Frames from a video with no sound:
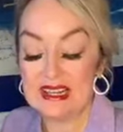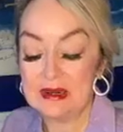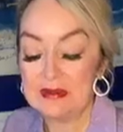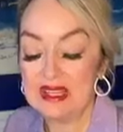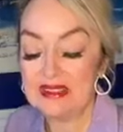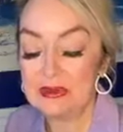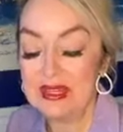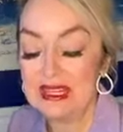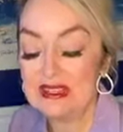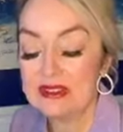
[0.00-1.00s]
um, as
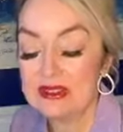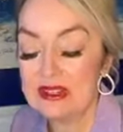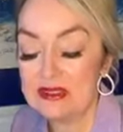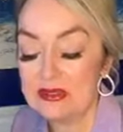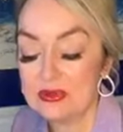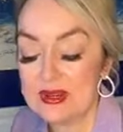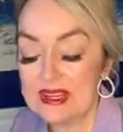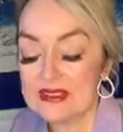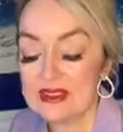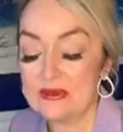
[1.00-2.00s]
we enter into his
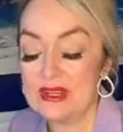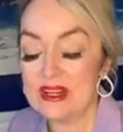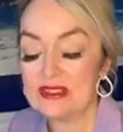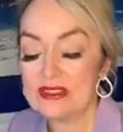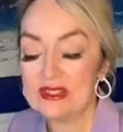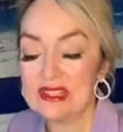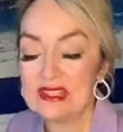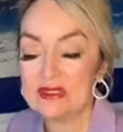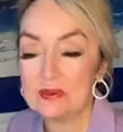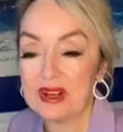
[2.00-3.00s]
rest and we usher
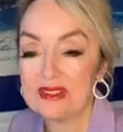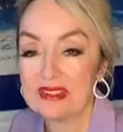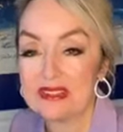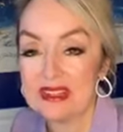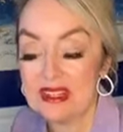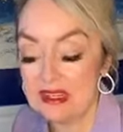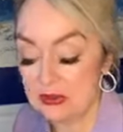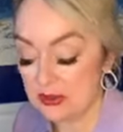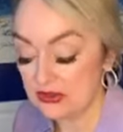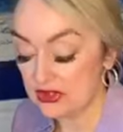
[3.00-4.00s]
in his presence,
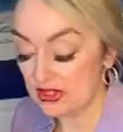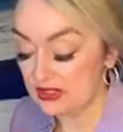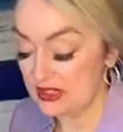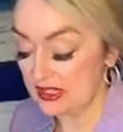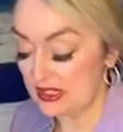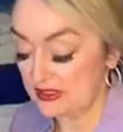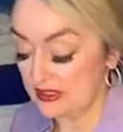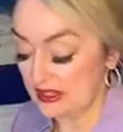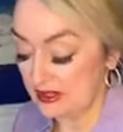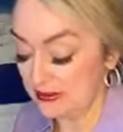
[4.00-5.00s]
we'll start to
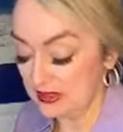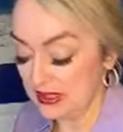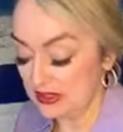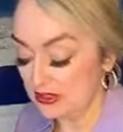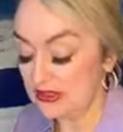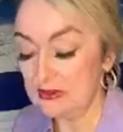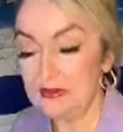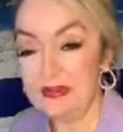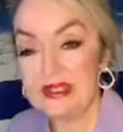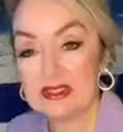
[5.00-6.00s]
get um,
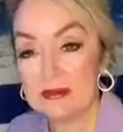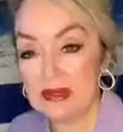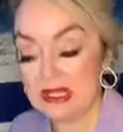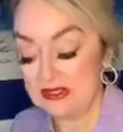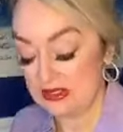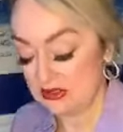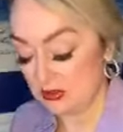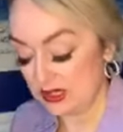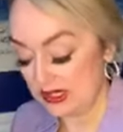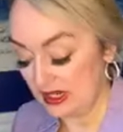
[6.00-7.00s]
just bits and pieces
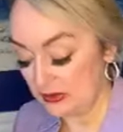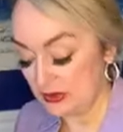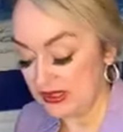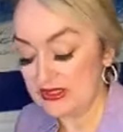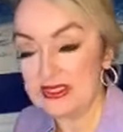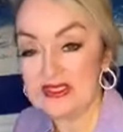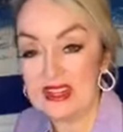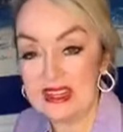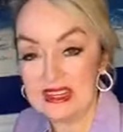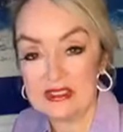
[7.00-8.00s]
of what God wants to
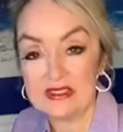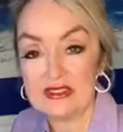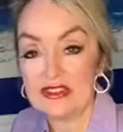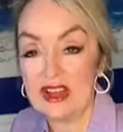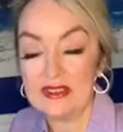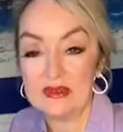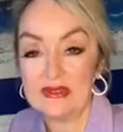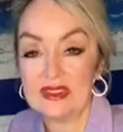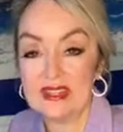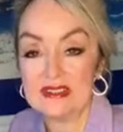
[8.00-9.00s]
say and just jot
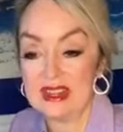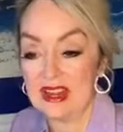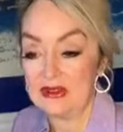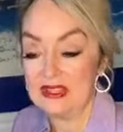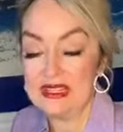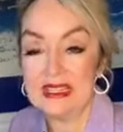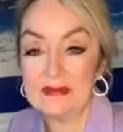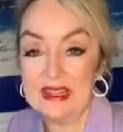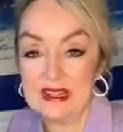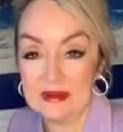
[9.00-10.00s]
those things down.
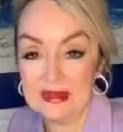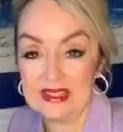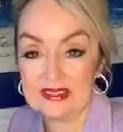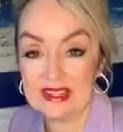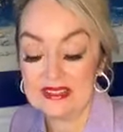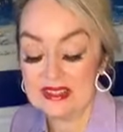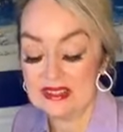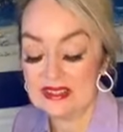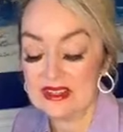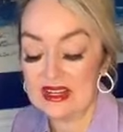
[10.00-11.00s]
It may not make sense
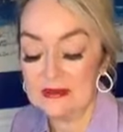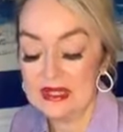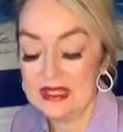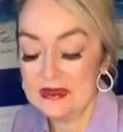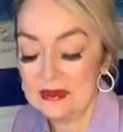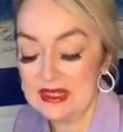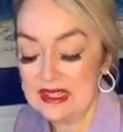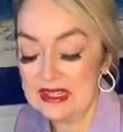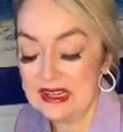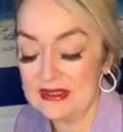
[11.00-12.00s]
at the time, but
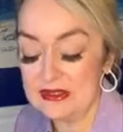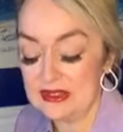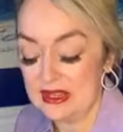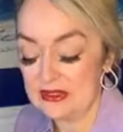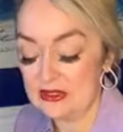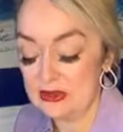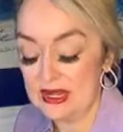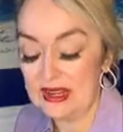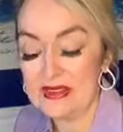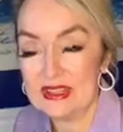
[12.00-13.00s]
then as, as
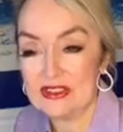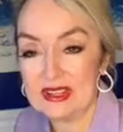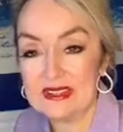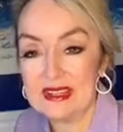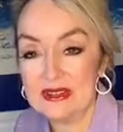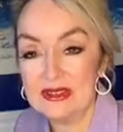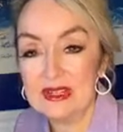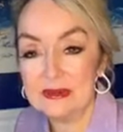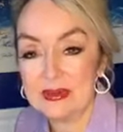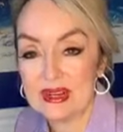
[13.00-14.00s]
you have that jotted down,
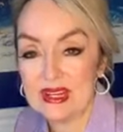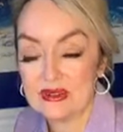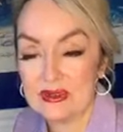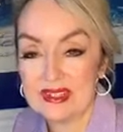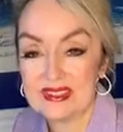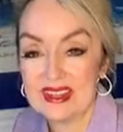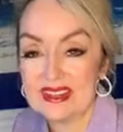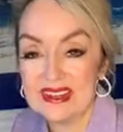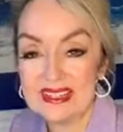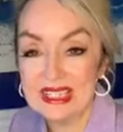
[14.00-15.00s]
you can pray over it and
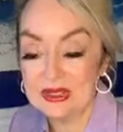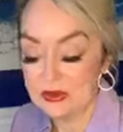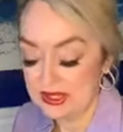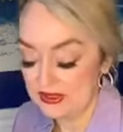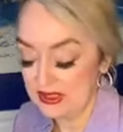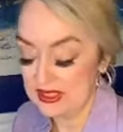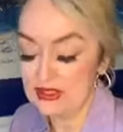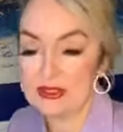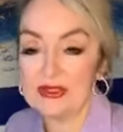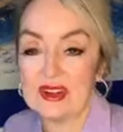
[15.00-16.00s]
say, God, what is it
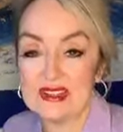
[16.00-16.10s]
that you're